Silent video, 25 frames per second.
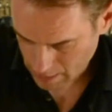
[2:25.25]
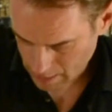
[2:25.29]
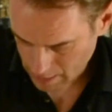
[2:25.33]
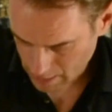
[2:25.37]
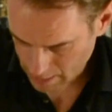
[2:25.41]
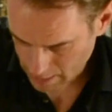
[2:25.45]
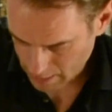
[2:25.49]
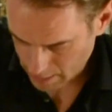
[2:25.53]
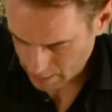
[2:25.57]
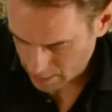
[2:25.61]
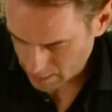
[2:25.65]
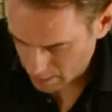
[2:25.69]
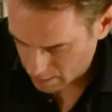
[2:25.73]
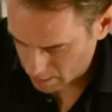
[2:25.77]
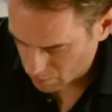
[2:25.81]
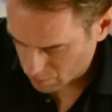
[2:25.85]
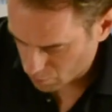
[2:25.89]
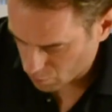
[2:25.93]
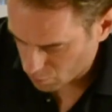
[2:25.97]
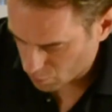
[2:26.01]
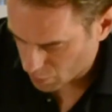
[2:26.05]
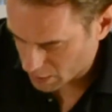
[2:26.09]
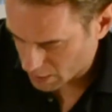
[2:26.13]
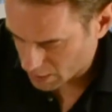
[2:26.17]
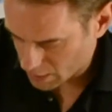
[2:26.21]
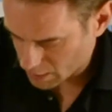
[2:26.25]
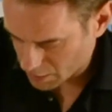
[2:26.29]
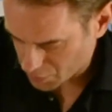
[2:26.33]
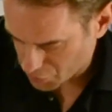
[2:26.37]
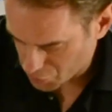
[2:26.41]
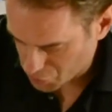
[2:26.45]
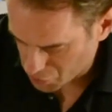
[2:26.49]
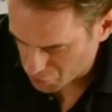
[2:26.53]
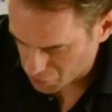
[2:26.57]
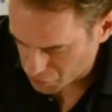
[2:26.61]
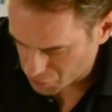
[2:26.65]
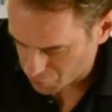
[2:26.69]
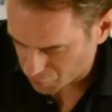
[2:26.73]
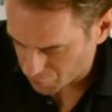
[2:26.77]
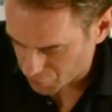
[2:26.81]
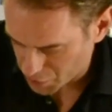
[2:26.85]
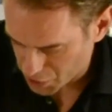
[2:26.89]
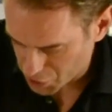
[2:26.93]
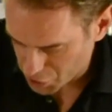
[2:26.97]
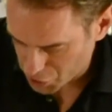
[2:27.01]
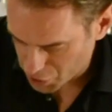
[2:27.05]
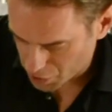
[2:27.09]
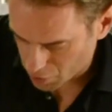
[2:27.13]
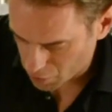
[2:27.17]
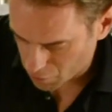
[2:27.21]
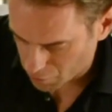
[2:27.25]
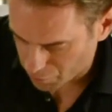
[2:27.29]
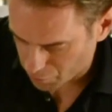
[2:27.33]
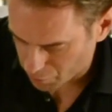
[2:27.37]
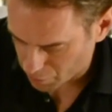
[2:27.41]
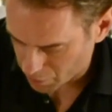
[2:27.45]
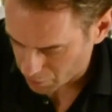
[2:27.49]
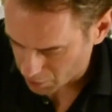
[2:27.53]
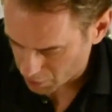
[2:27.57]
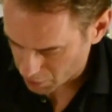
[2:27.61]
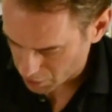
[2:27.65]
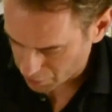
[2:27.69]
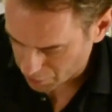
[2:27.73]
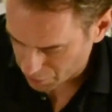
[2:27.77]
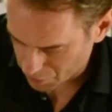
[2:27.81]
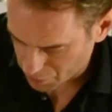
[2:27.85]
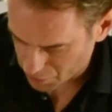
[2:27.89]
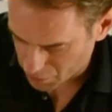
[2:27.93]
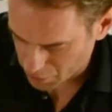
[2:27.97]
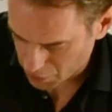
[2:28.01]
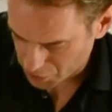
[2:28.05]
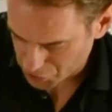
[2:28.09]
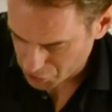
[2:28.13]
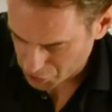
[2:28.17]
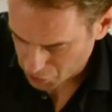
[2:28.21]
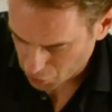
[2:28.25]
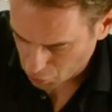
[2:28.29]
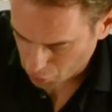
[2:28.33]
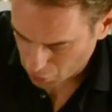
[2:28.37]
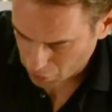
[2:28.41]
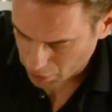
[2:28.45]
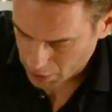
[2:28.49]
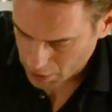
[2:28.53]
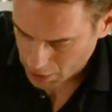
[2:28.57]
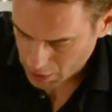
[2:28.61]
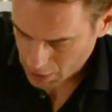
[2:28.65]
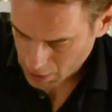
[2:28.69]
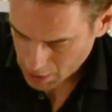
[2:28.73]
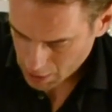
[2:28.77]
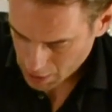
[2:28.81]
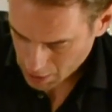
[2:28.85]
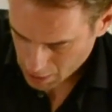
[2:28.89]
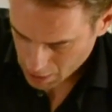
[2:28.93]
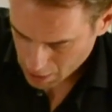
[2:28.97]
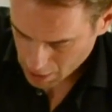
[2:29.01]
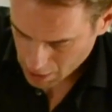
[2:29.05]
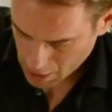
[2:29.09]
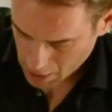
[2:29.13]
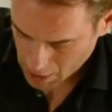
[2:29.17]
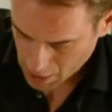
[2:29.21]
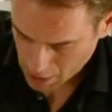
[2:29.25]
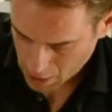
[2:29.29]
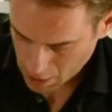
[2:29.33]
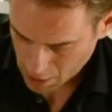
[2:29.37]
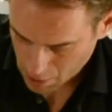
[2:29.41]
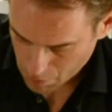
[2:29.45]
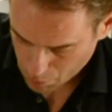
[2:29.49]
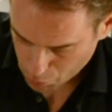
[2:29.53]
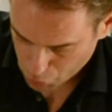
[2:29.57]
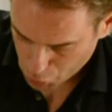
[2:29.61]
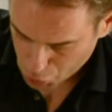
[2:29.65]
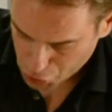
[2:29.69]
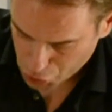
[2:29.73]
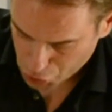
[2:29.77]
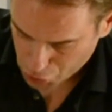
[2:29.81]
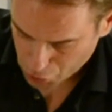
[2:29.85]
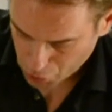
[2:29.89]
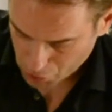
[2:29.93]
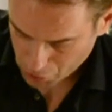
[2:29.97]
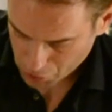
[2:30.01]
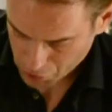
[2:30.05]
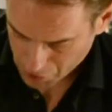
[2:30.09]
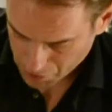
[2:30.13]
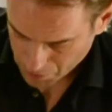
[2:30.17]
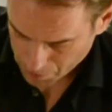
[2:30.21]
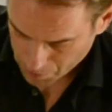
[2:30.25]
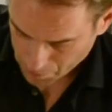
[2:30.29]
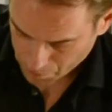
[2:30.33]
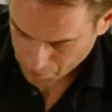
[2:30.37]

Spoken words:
And then really just finish it off with nice long brush strokes.